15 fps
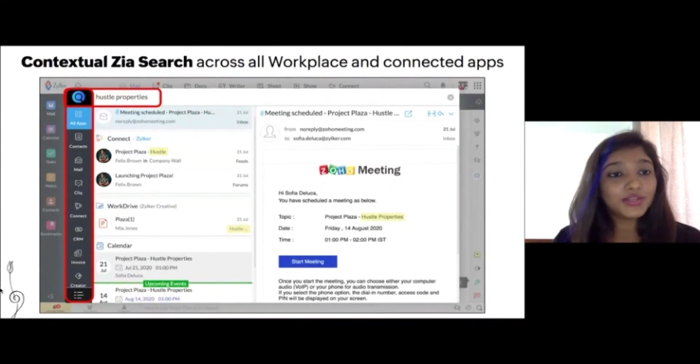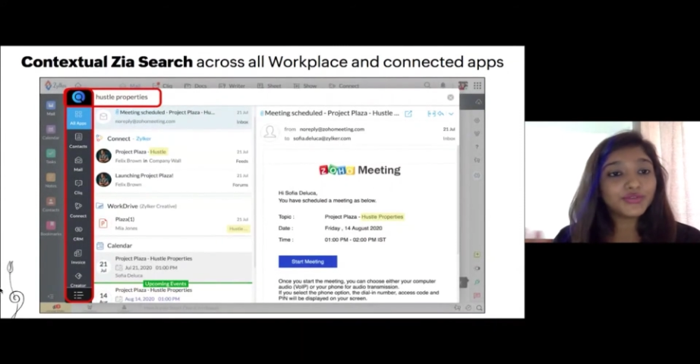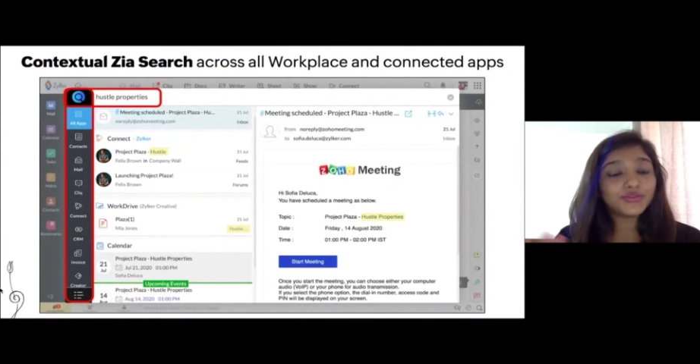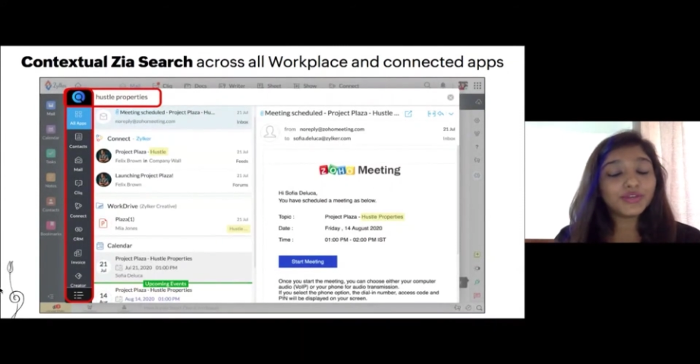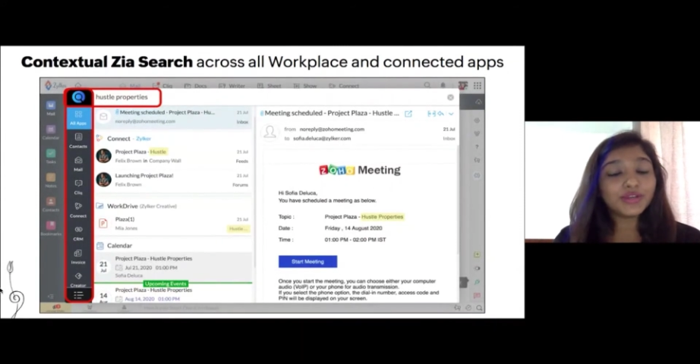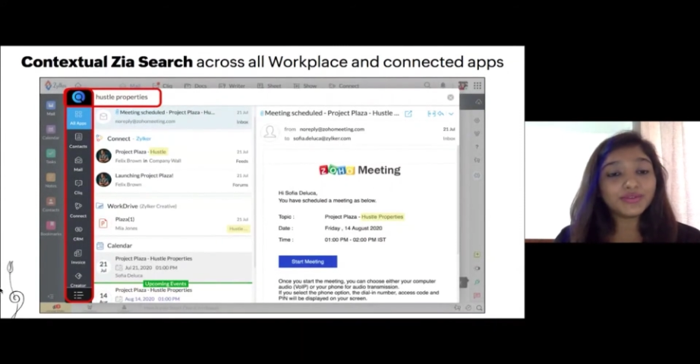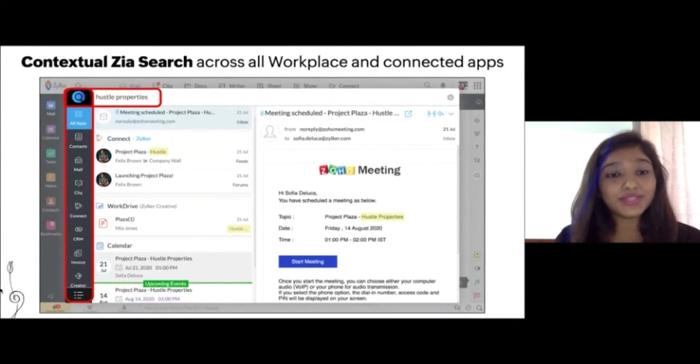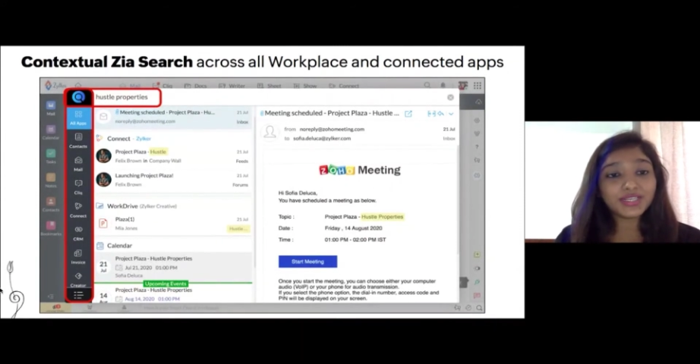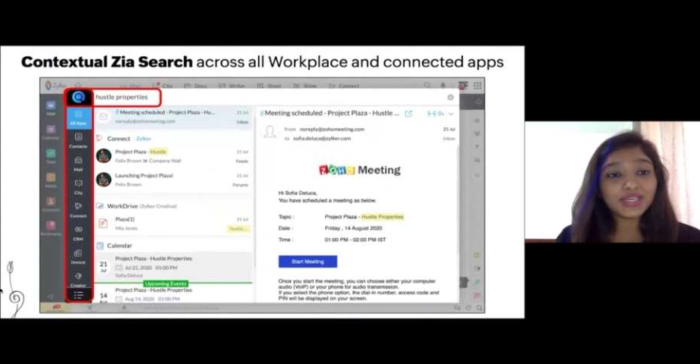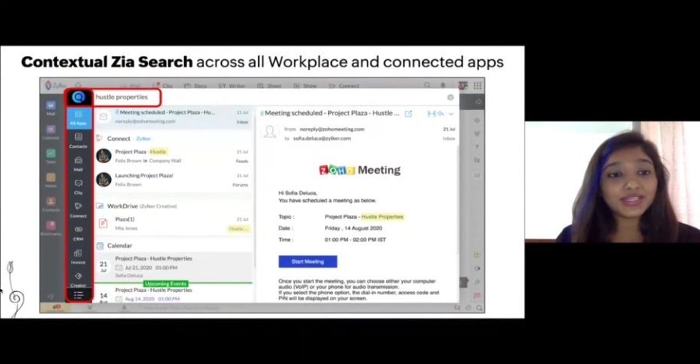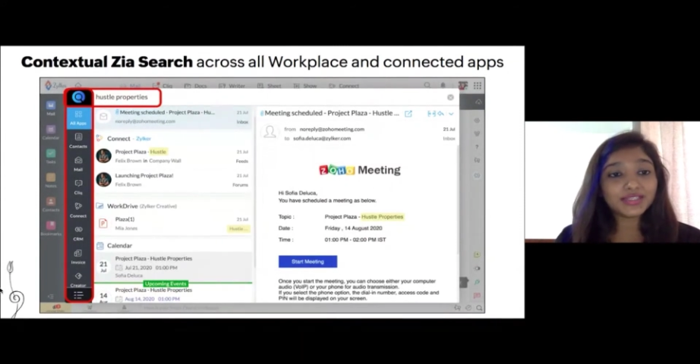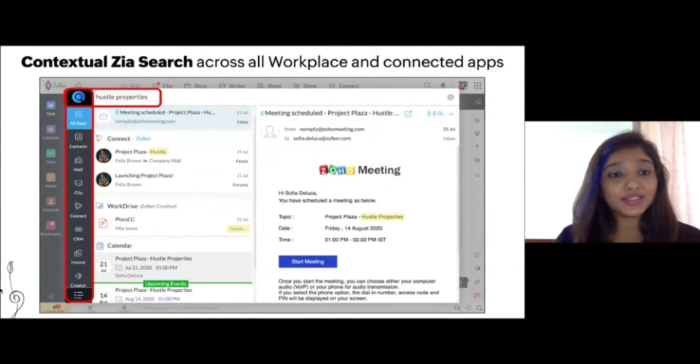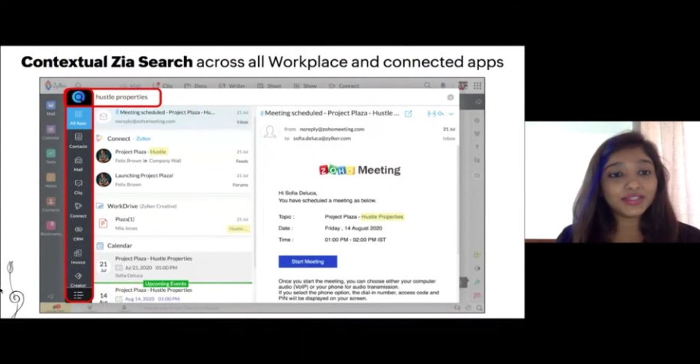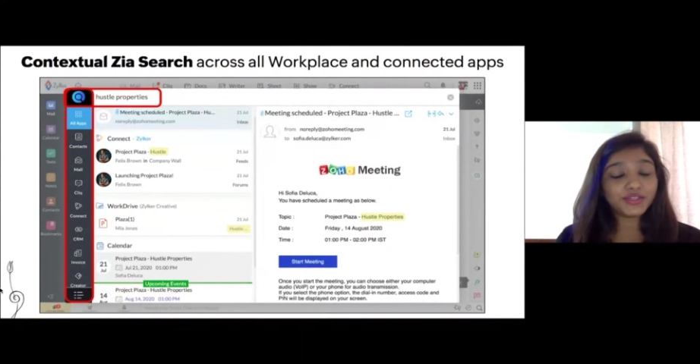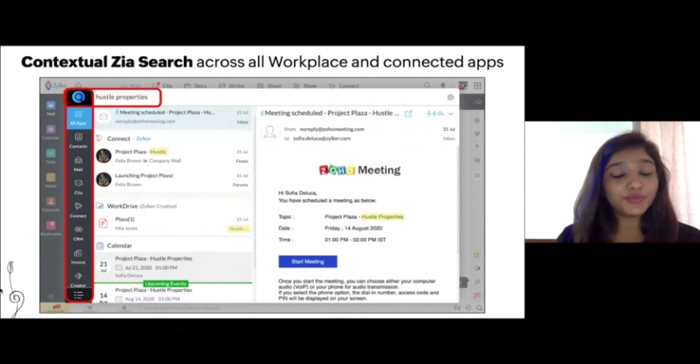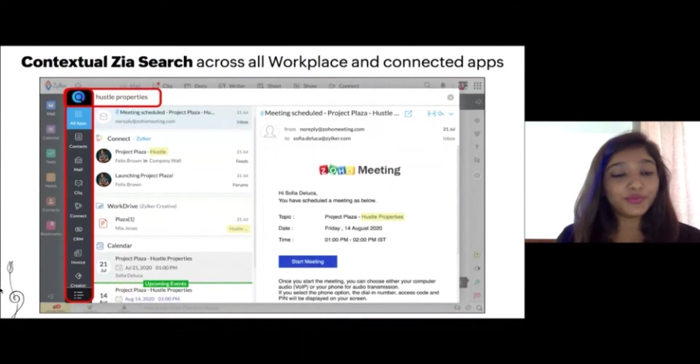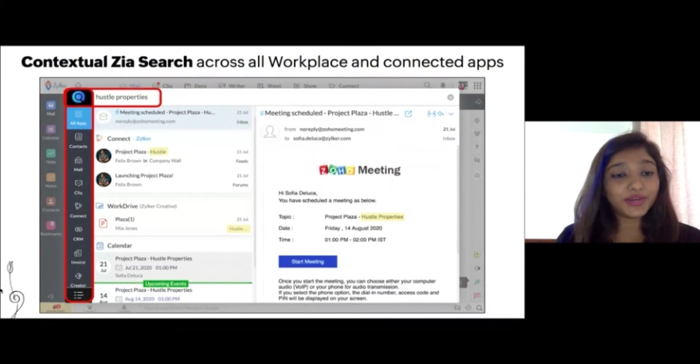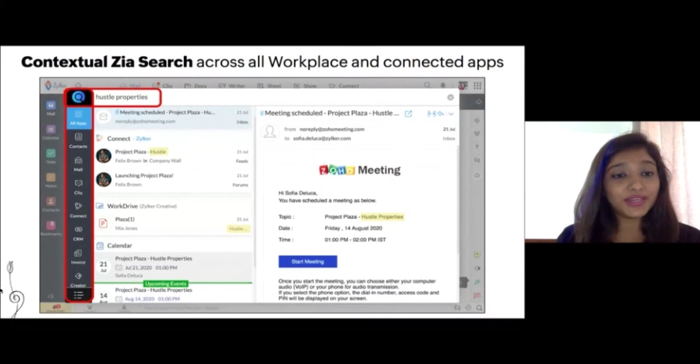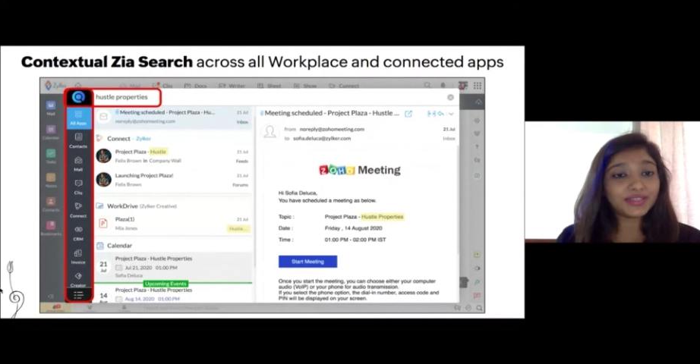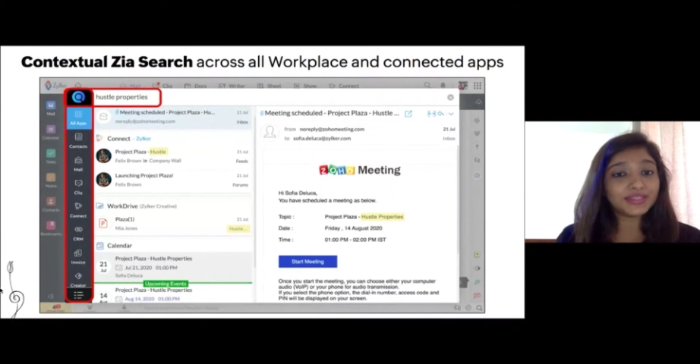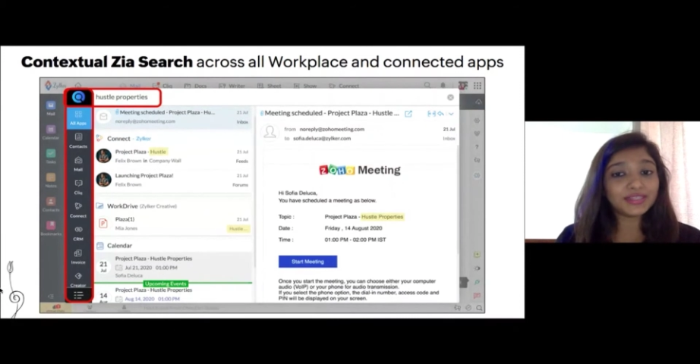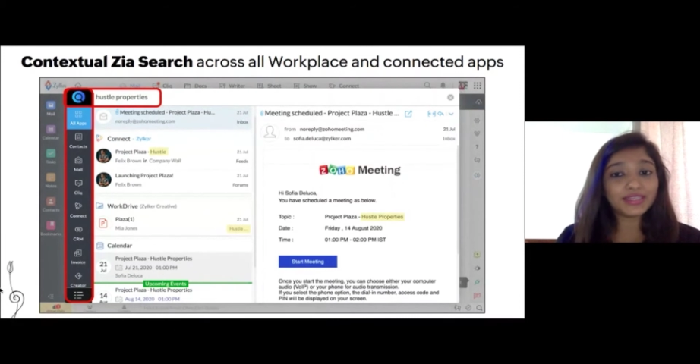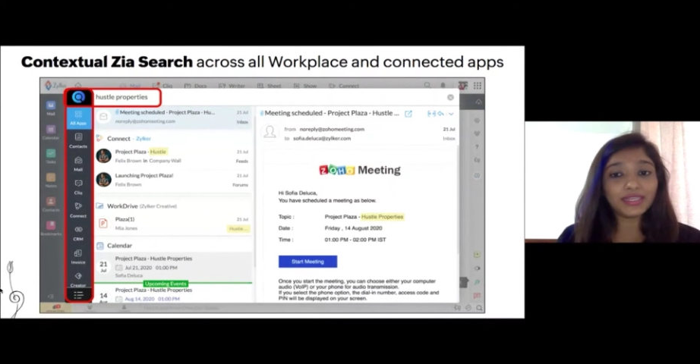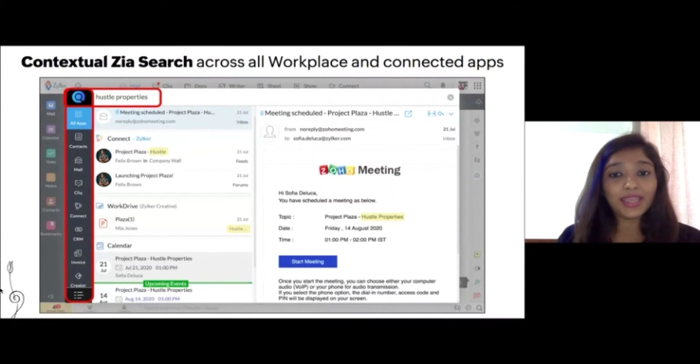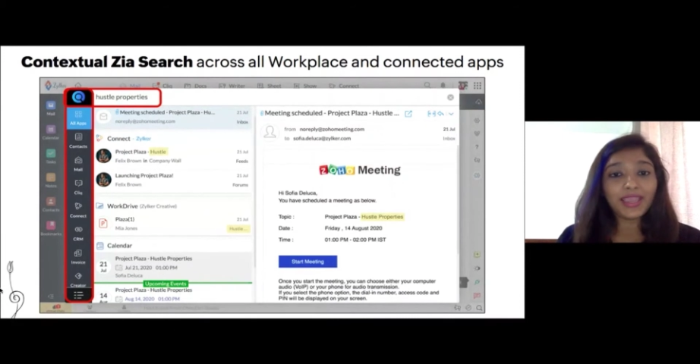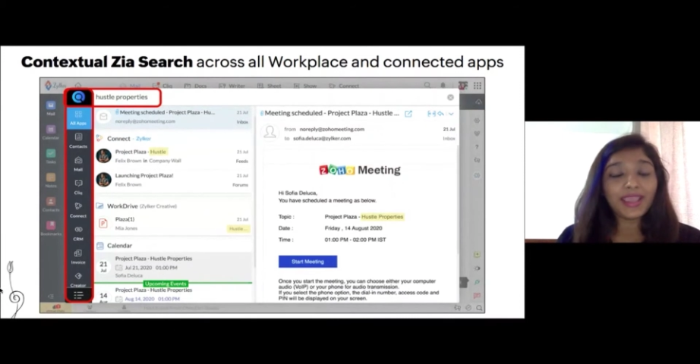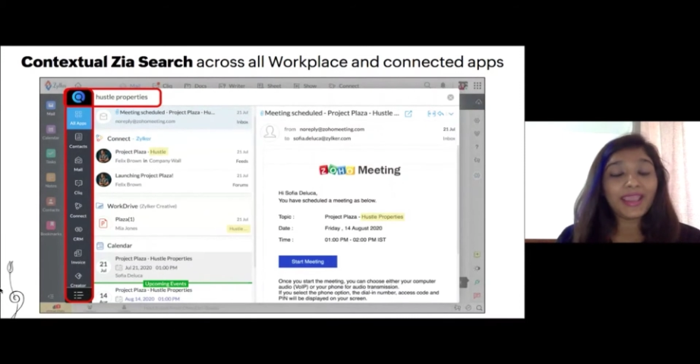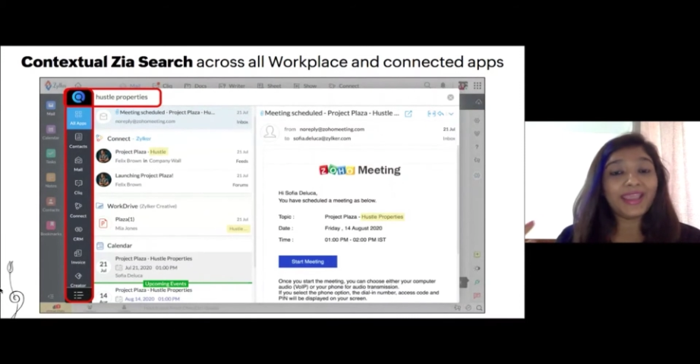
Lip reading: So now Zia search brings in